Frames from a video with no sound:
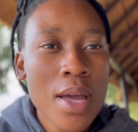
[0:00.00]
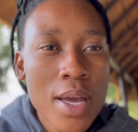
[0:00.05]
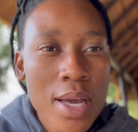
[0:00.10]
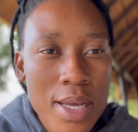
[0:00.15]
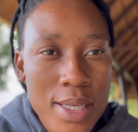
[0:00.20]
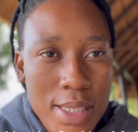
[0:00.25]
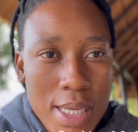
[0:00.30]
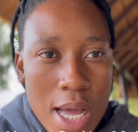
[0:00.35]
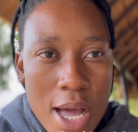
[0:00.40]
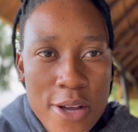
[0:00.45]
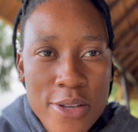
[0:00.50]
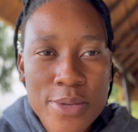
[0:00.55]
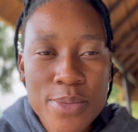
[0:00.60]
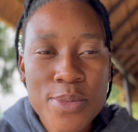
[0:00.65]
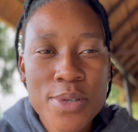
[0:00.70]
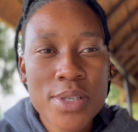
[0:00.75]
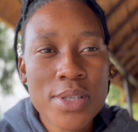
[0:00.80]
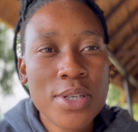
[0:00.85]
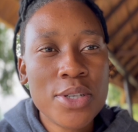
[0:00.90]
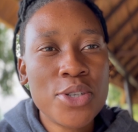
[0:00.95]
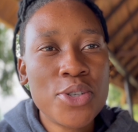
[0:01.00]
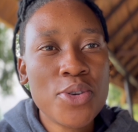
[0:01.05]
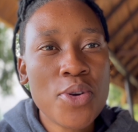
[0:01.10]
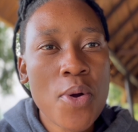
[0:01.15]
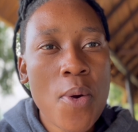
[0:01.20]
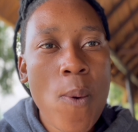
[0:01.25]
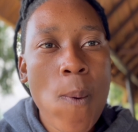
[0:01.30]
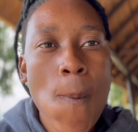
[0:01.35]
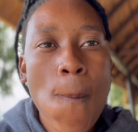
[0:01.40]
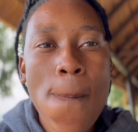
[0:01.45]
It's a house music
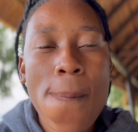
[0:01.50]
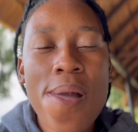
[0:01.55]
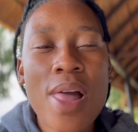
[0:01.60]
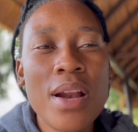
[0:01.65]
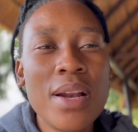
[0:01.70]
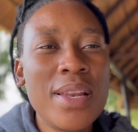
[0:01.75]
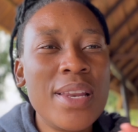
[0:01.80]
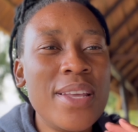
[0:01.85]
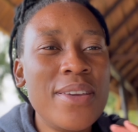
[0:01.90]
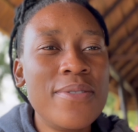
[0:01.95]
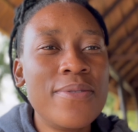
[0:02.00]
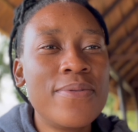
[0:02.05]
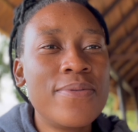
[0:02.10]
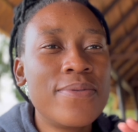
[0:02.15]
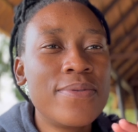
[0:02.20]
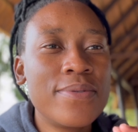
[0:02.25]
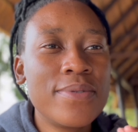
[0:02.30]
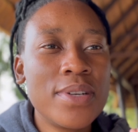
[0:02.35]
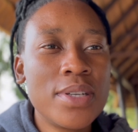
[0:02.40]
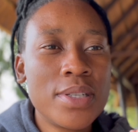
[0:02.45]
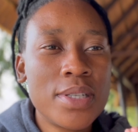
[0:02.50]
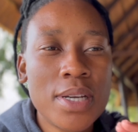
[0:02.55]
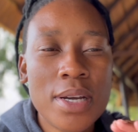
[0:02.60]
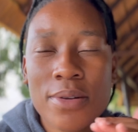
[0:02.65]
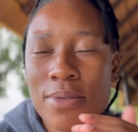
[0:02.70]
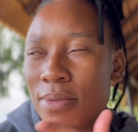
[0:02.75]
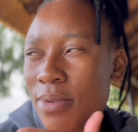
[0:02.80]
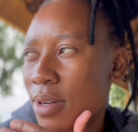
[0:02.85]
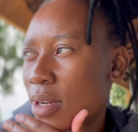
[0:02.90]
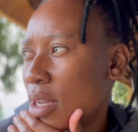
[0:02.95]
show. I'll leave it
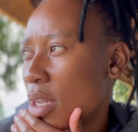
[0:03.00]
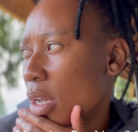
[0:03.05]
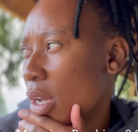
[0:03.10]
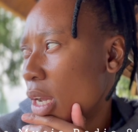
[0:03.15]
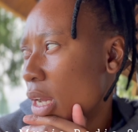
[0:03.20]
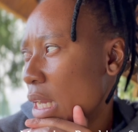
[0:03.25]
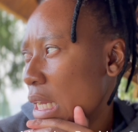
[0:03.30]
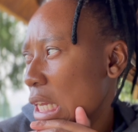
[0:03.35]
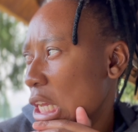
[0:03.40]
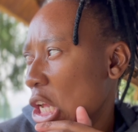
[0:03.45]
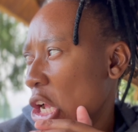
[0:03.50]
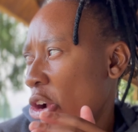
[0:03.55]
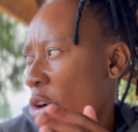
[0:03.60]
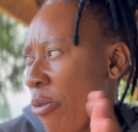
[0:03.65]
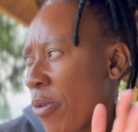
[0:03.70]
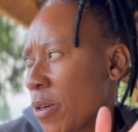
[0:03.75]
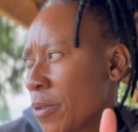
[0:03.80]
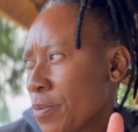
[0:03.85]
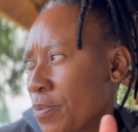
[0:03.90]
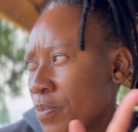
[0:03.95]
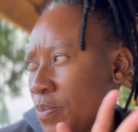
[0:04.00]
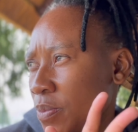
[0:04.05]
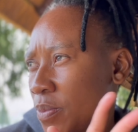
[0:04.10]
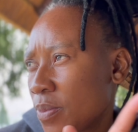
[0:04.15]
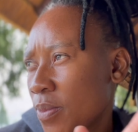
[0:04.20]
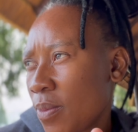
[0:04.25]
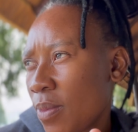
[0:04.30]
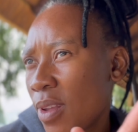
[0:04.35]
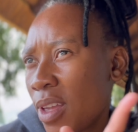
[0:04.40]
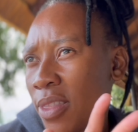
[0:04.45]
down here.
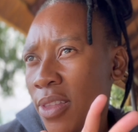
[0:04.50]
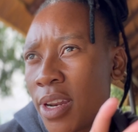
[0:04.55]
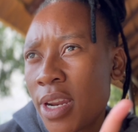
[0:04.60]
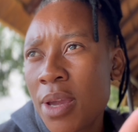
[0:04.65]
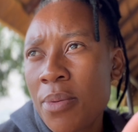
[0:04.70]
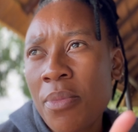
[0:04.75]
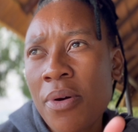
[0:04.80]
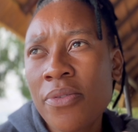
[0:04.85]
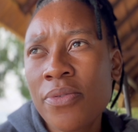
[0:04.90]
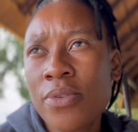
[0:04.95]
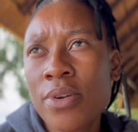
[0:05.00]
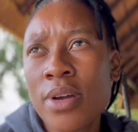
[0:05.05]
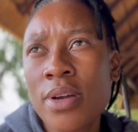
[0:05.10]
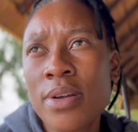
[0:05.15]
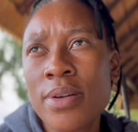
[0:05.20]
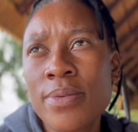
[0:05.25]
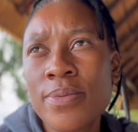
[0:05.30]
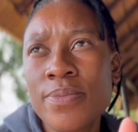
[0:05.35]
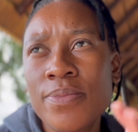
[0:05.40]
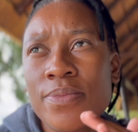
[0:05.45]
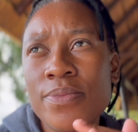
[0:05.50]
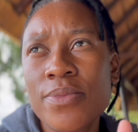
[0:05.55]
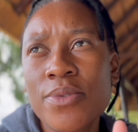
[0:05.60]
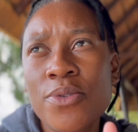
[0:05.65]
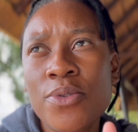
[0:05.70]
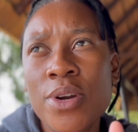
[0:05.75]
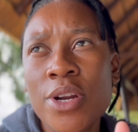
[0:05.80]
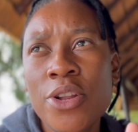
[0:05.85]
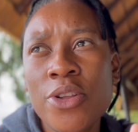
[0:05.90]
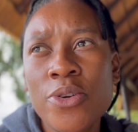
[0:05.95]
The name of the
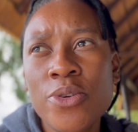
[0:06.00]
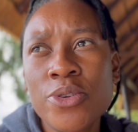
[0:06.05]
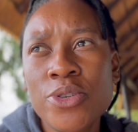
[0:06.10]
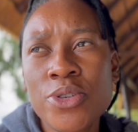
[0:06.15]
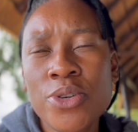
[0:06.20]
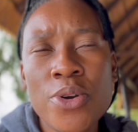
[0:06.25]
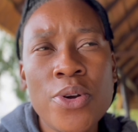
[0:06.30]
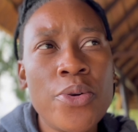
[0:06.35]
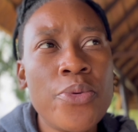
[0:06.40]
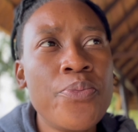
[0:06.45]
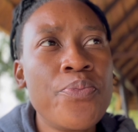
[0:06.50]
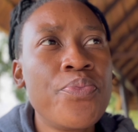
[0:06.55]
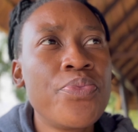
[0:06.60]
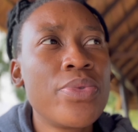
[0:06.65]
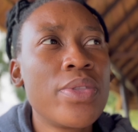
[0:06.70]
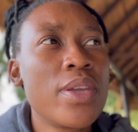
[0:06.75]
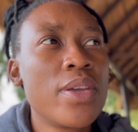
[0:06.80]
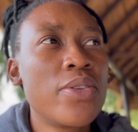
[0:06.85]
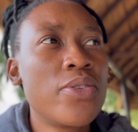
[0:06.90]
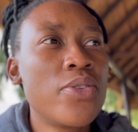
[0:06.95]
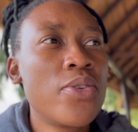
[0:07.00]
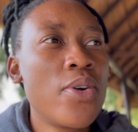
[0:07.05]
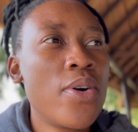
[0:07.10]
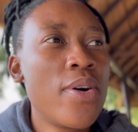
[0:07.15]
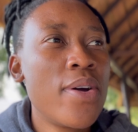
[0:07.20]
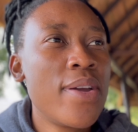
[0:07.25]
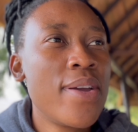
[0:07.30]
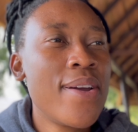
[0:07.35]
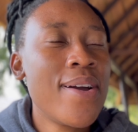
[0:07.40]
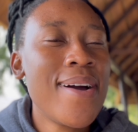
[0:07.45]
radio show. So
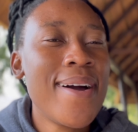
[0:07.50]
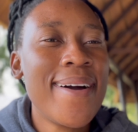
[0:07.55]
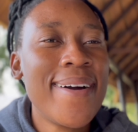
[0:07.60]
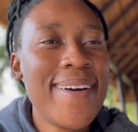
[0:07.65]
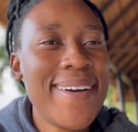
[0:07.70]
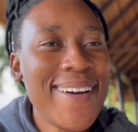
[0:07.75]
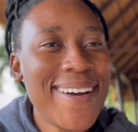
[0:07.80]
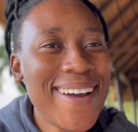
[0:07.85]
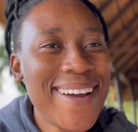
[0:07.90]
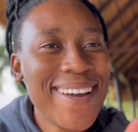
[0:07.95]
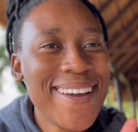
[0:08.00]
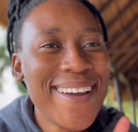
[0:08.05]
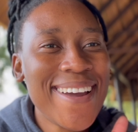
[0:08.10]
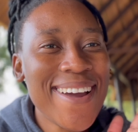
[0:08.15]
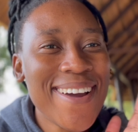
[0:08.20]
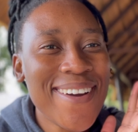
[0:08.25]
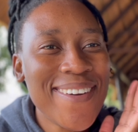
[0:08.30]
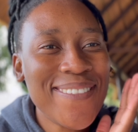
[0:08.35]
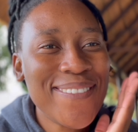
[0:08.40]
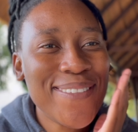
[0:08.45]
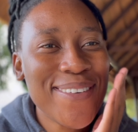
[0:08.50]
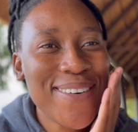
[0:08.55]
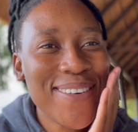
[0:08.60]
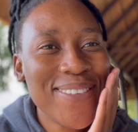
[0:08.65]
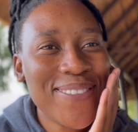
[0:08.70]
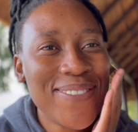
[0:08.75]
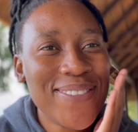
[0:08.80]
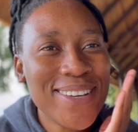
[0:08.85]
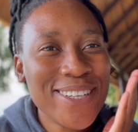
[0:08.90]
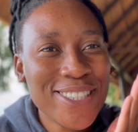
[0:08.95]
yeah, I am
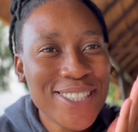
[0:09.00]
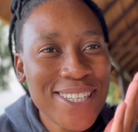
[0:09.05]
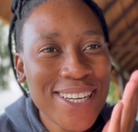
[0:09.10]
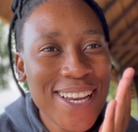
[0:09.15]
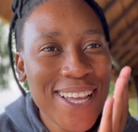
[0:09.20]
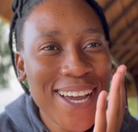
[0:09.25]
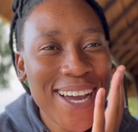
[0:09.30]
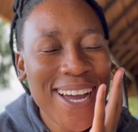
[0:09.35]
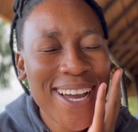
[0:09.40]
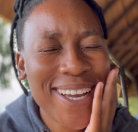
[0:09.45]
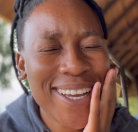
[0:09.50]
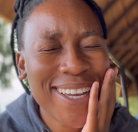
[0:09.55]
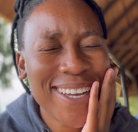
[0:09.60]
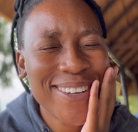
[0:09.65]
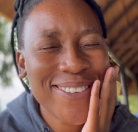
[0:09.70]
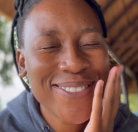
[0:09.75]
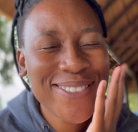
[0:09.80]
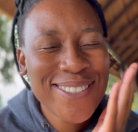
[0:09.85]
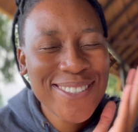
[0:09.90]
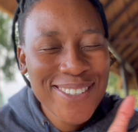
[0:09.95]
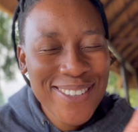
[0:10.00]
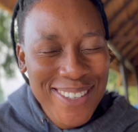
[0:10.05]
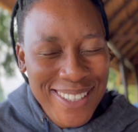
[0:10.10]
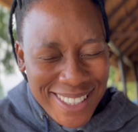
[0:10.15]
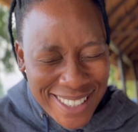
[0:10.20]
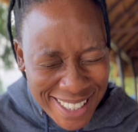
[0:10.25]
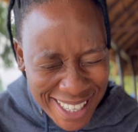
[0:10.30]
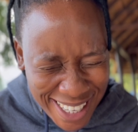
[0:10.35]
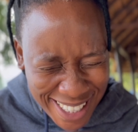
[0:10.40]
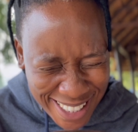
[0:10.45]
officially I am so
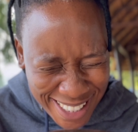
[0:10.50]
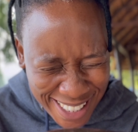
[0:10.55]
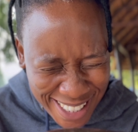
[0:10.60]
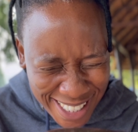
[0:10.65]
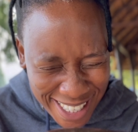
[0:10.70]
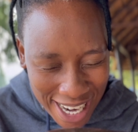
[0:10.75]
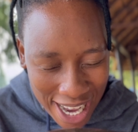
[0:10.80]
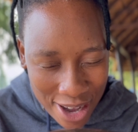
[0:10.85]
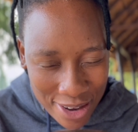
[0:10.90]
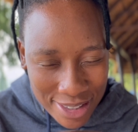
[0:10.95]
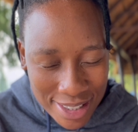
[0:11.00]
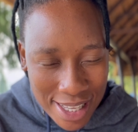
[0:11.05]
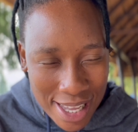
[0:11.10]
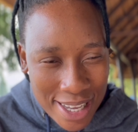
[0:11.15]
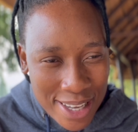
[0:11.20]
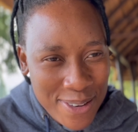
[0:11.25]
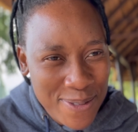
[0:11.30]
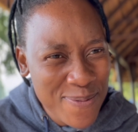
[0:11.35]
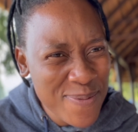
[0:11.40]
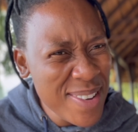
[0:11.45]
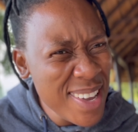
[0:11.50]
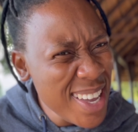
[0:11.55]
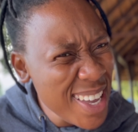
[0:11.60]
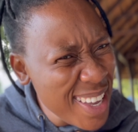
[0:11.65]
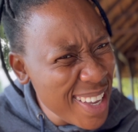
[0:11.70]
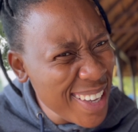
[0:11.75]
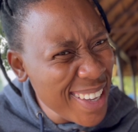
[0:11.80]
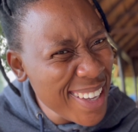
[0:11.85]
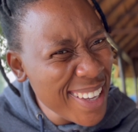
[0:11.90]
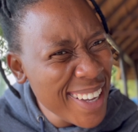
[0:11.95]
excited. I was like, me?
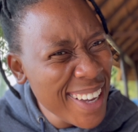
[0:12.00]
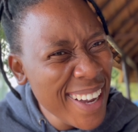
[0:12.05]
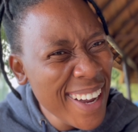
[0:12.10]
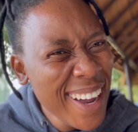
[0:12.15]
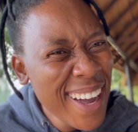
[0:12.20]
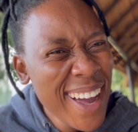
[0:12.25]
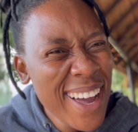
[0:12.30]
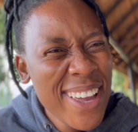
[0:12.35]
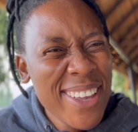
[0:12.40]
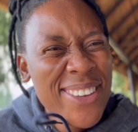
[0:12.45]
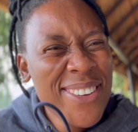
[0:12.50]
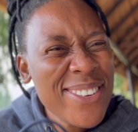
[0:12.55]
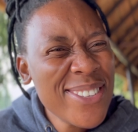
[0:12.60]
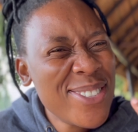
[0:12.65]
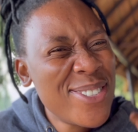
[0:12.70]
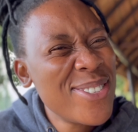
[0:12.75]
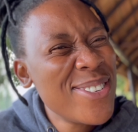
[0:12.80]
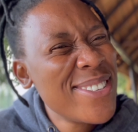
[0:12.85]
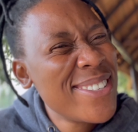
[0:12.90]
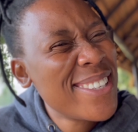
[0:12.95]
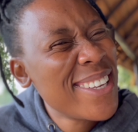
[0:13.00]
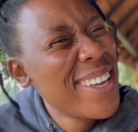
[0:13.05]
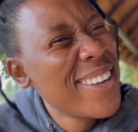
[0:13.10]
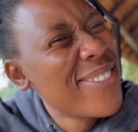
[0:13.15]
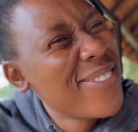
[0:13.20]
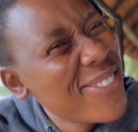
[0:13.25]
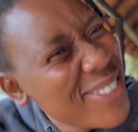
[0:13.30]
You choosing